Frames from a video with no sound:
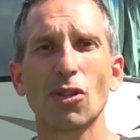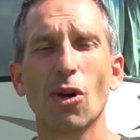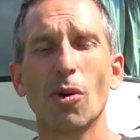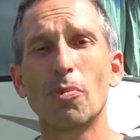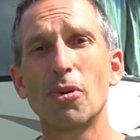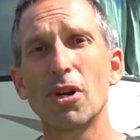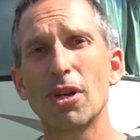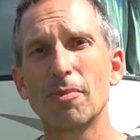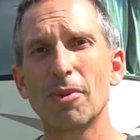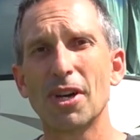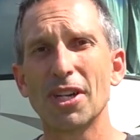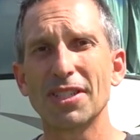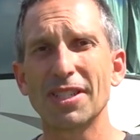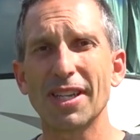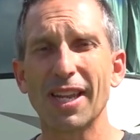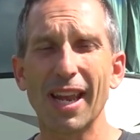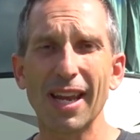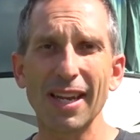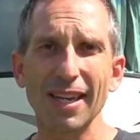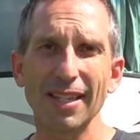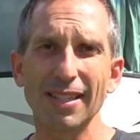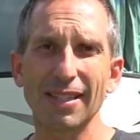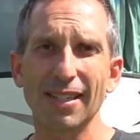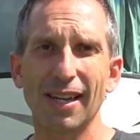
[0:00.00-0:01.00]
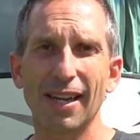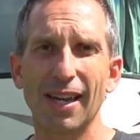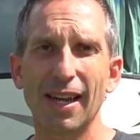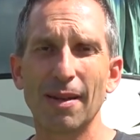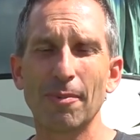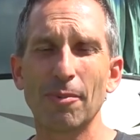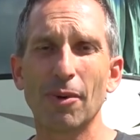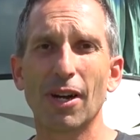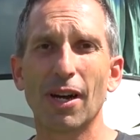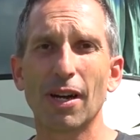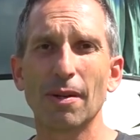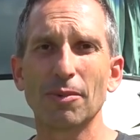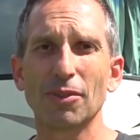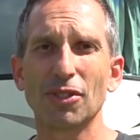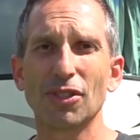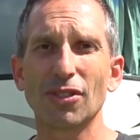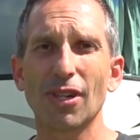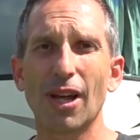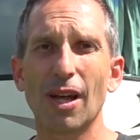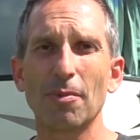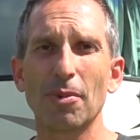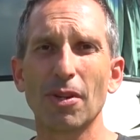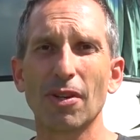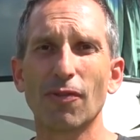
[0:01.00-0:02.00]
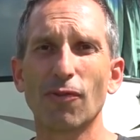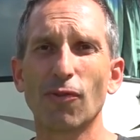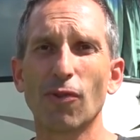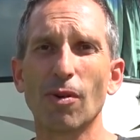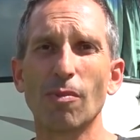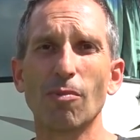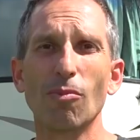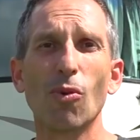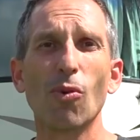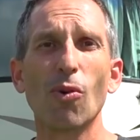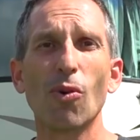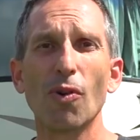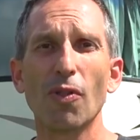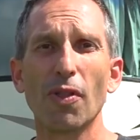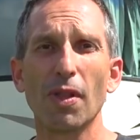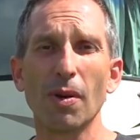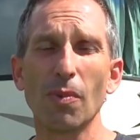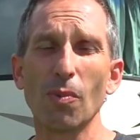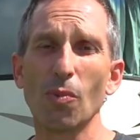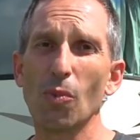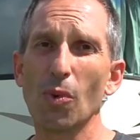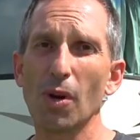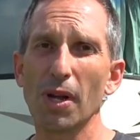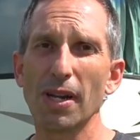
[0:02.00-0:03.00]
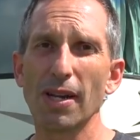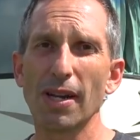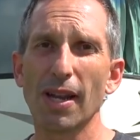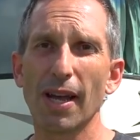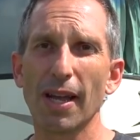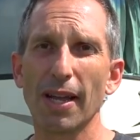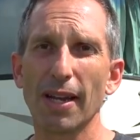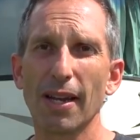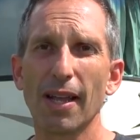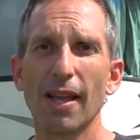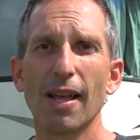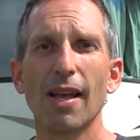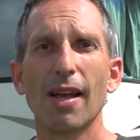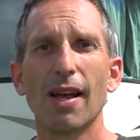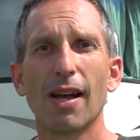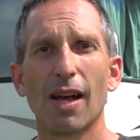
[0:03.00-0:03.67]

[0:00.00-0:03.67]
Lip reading: So pretty much any time I'm stopping for more than one night,